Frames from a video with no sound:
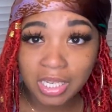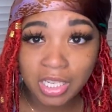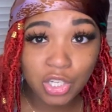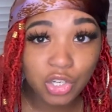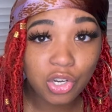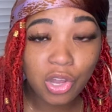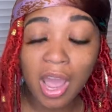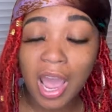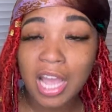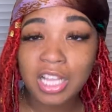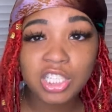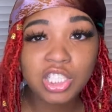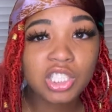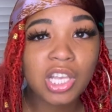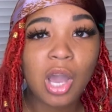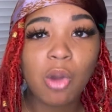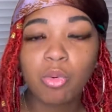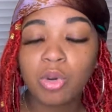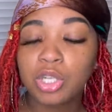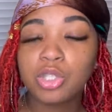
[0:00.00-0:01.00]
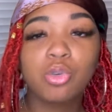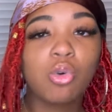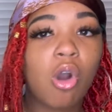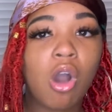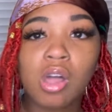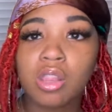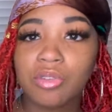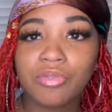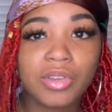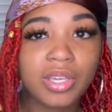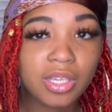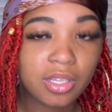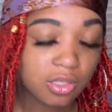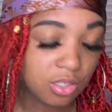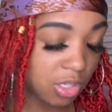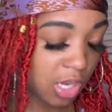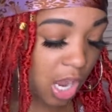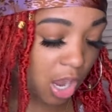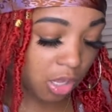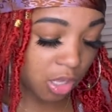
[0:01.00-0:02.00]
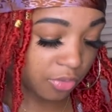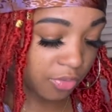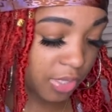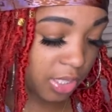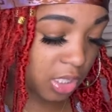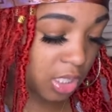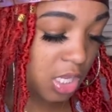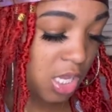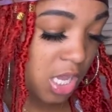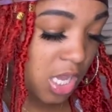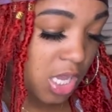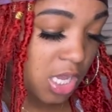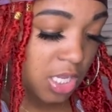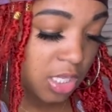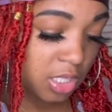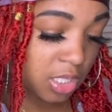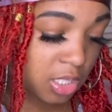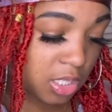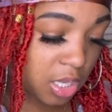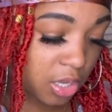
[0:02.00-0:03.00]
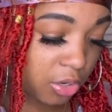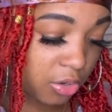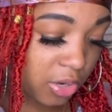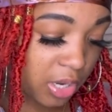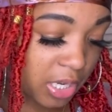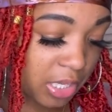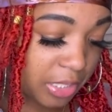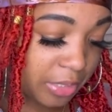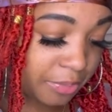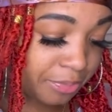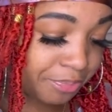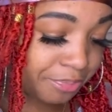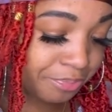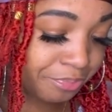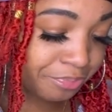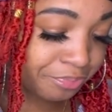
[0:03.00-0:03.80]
You know, I just, I want to do all of it, all of it. So, um,